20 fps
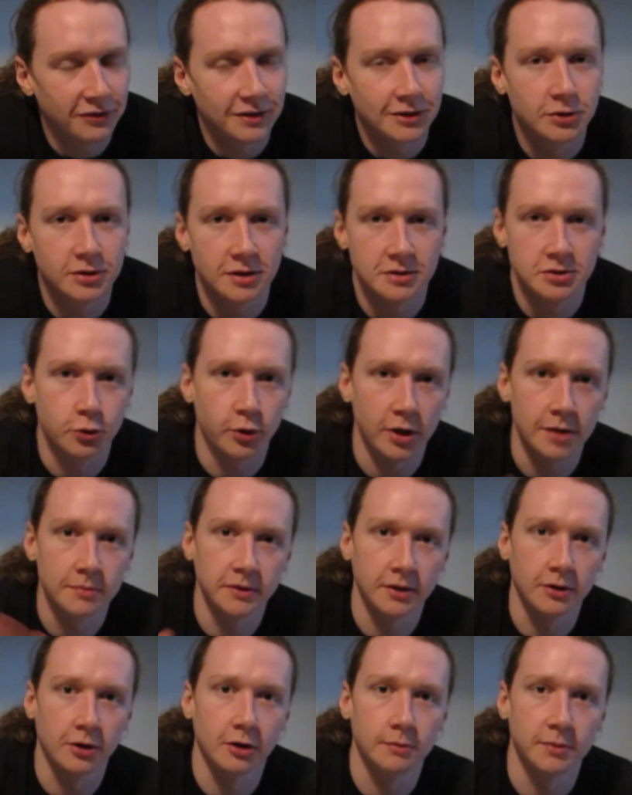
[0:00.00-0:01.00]
he just
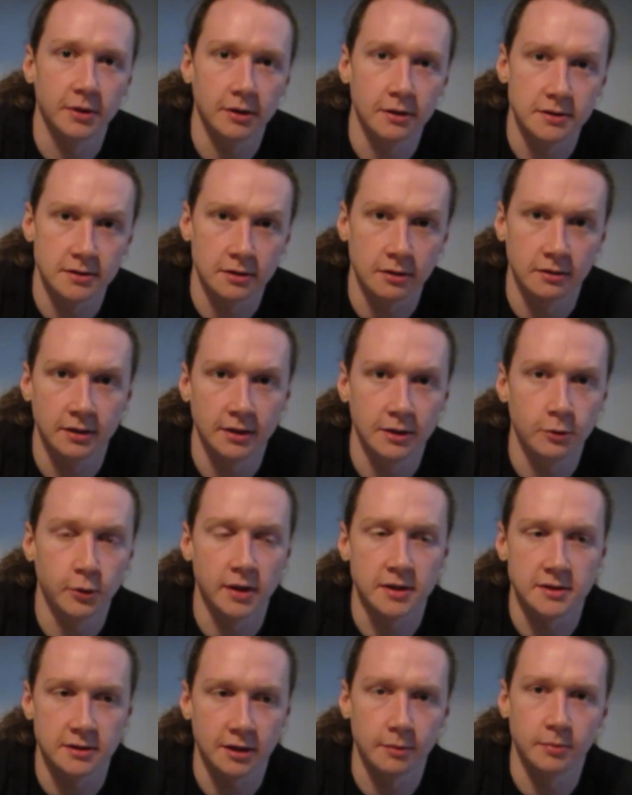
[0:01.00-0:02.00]
dreamt it all, because he
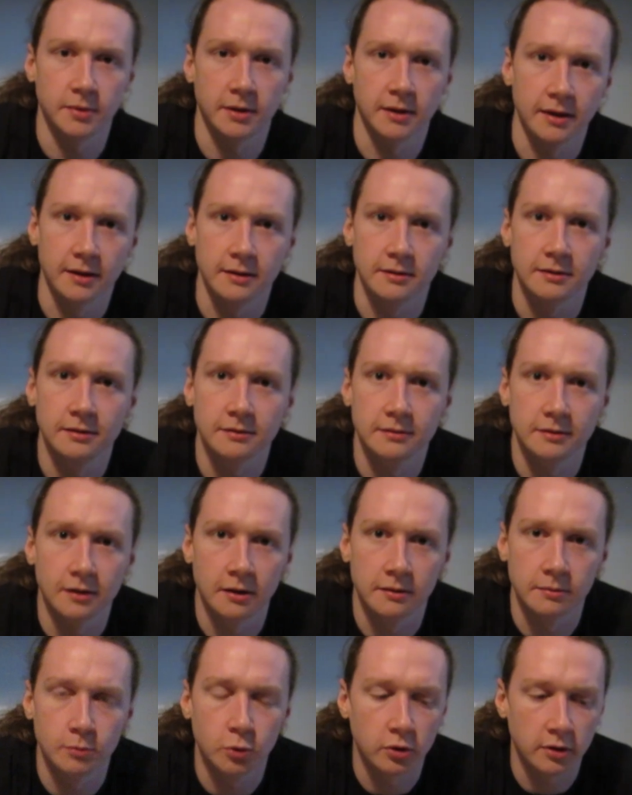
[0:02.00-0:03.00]
wakes up again
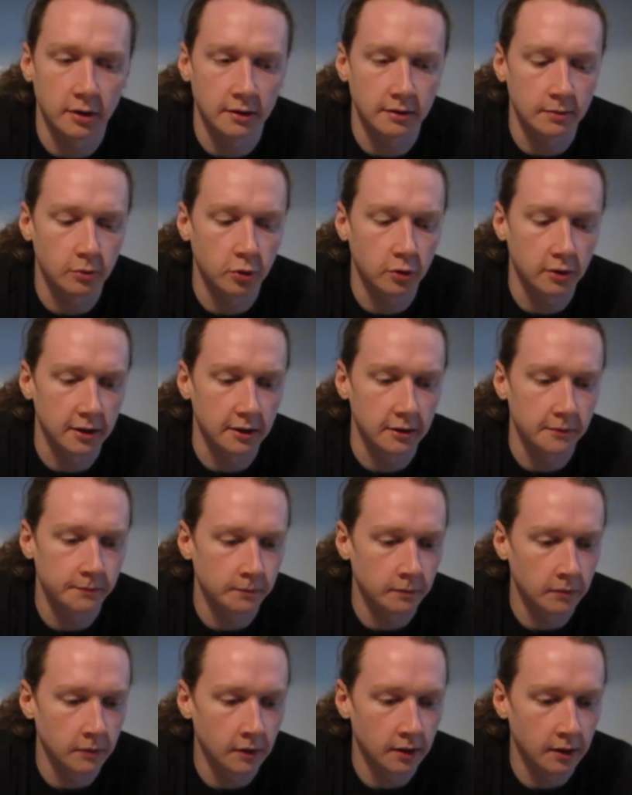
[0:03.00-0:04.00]
in the morning,
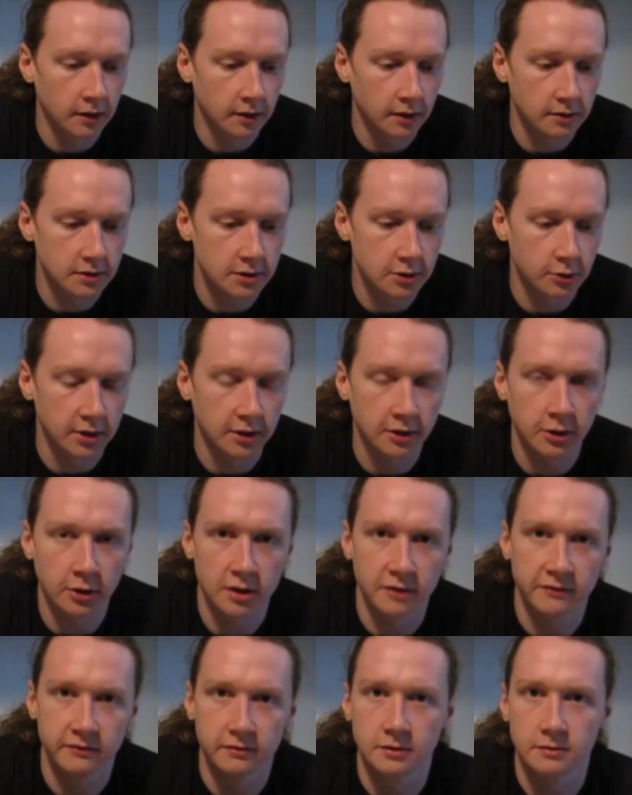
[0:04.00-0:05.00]
so he
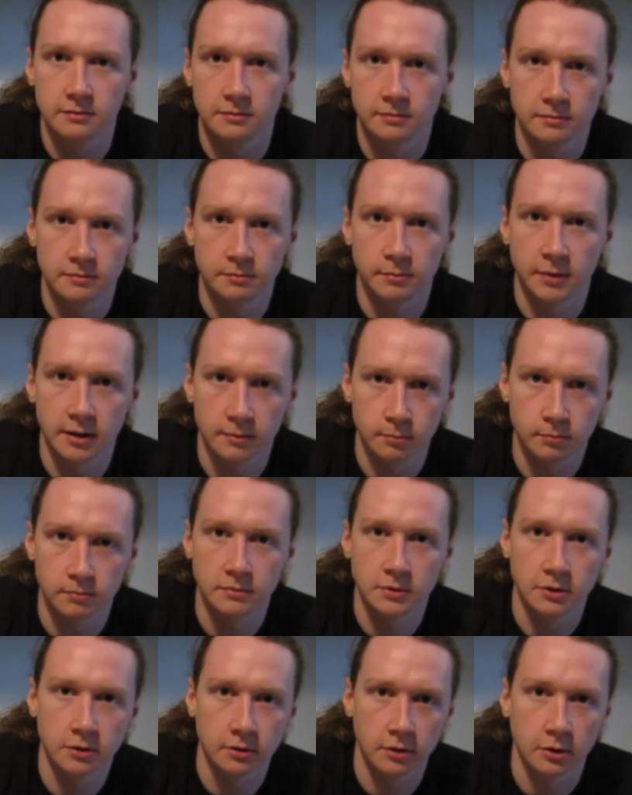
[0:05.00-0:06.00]
could have made,
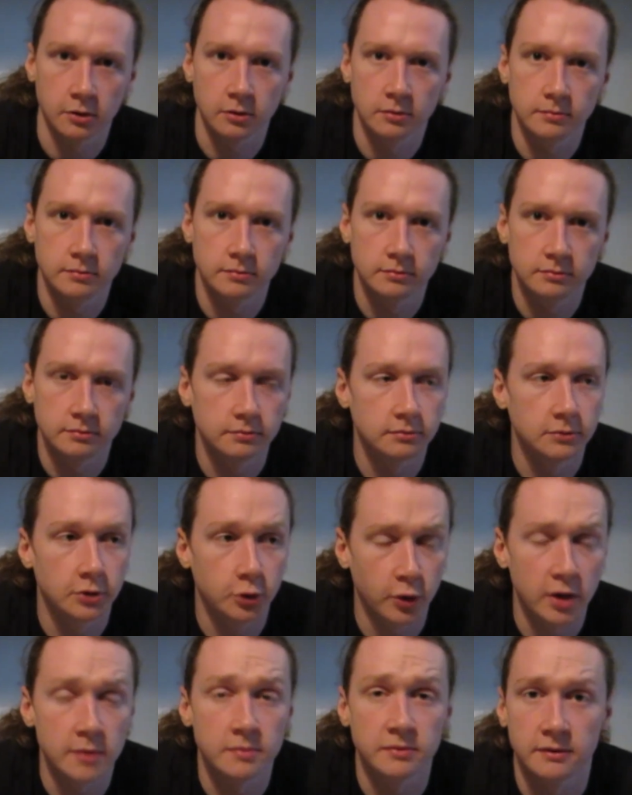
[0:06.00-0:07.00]
you know,
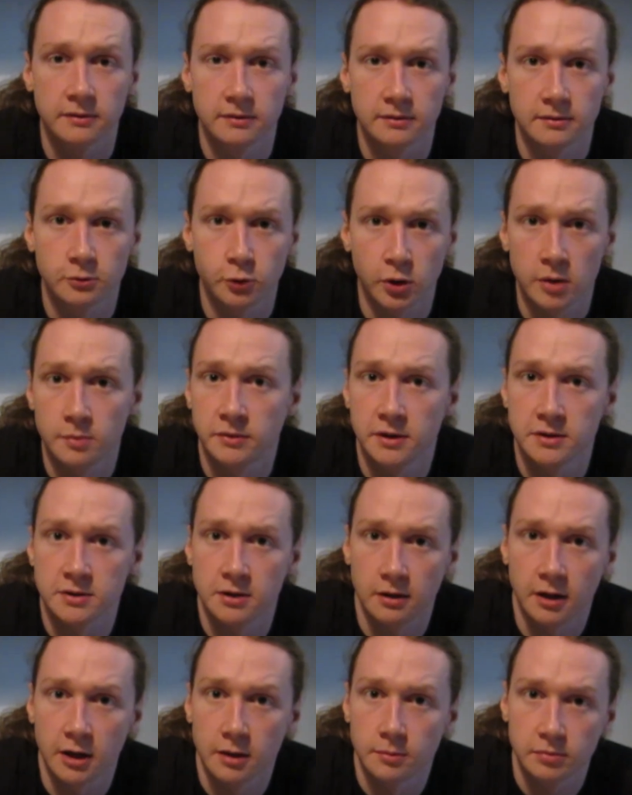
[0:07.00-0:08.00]
dreamt this
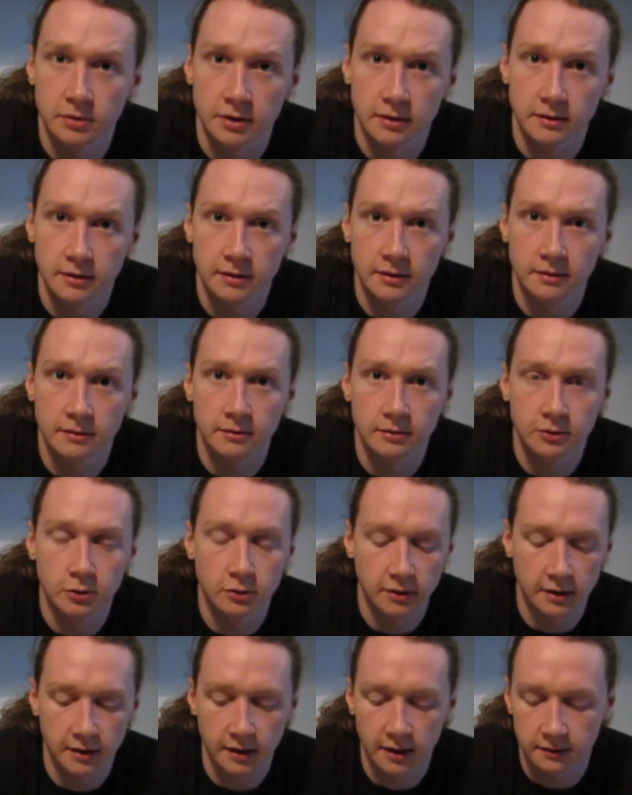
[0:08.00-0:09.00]
all up in
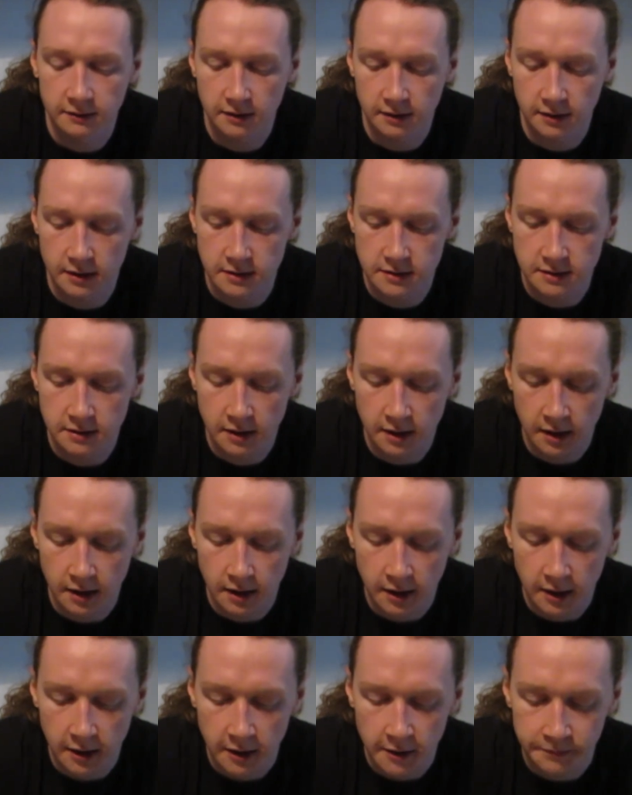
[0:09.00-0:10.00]
during the night, I guess,
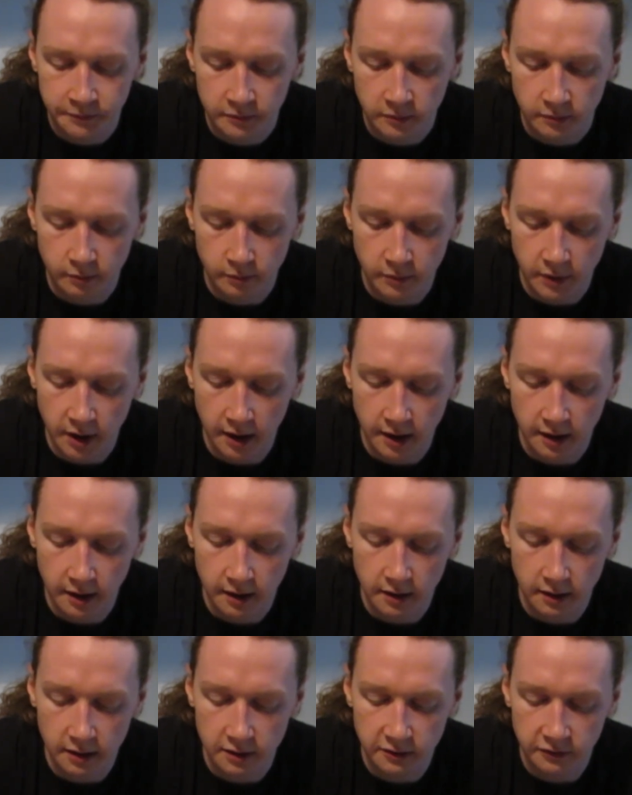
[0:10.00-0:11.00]

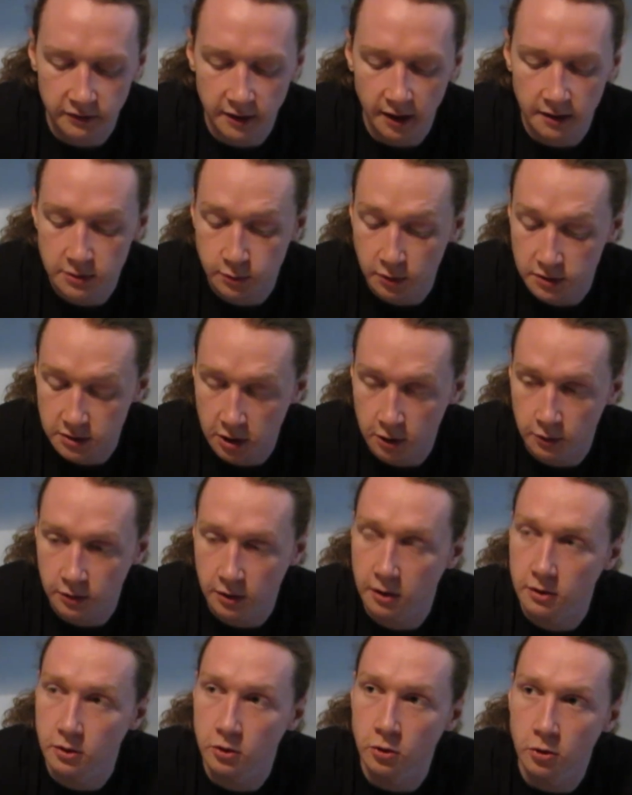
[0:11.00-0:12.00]
if that's what's
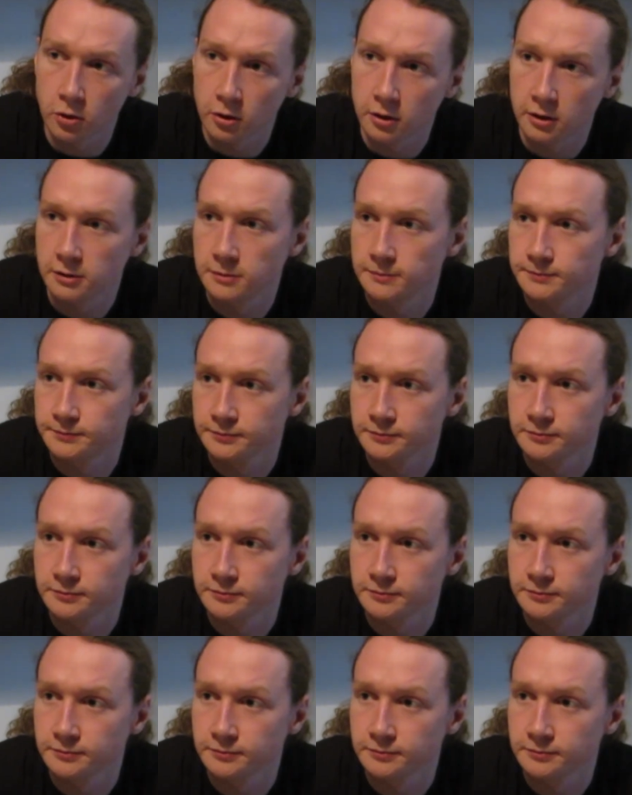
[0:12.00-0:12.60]
going on, or